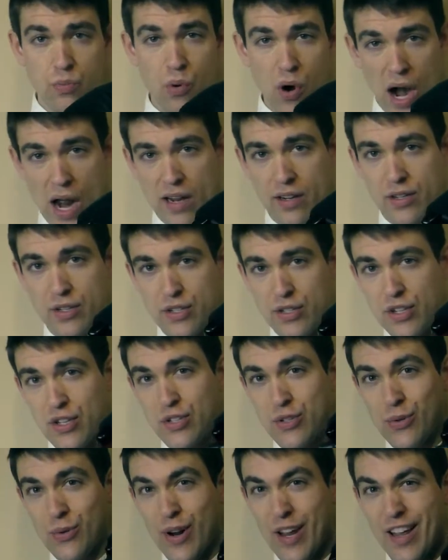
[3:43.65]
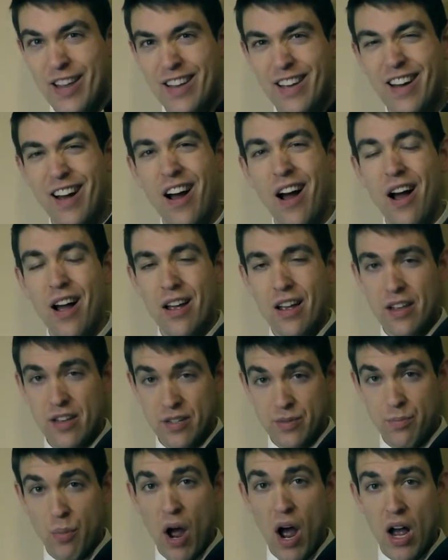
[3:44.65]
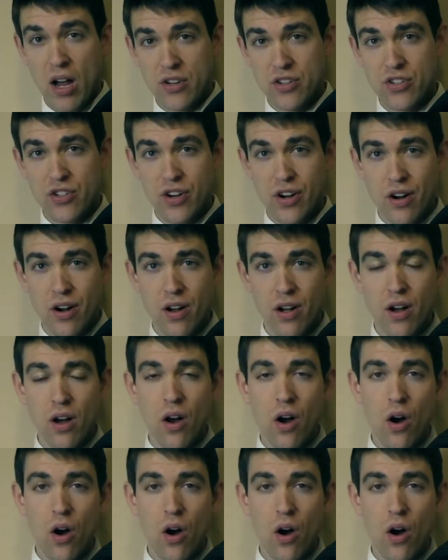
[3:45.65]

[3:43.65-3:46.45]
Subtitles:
practice this week is posture,